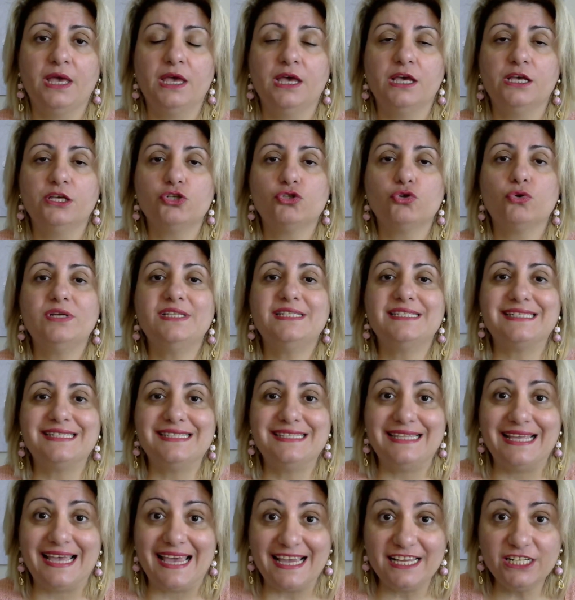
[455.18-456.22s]
So it's
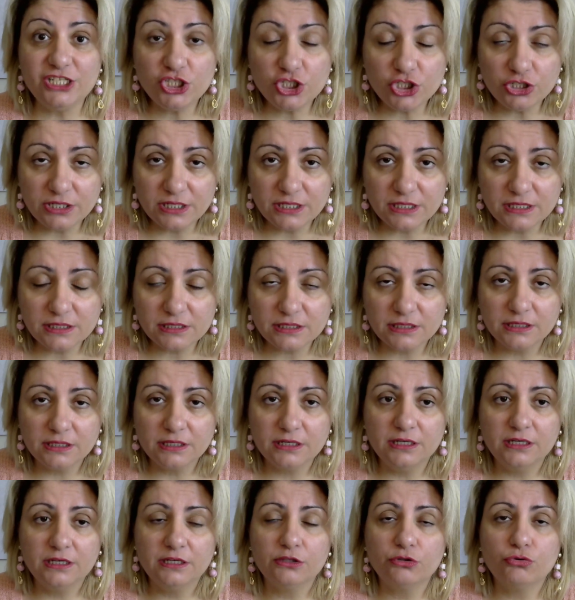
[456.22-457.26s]
dangerous
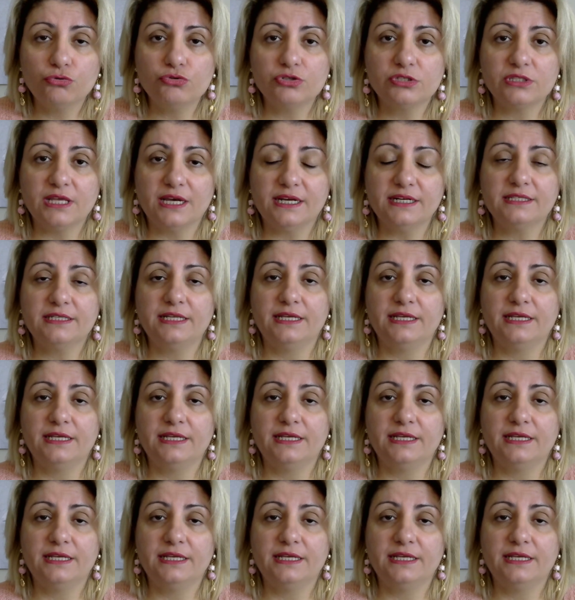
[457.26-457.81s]
to start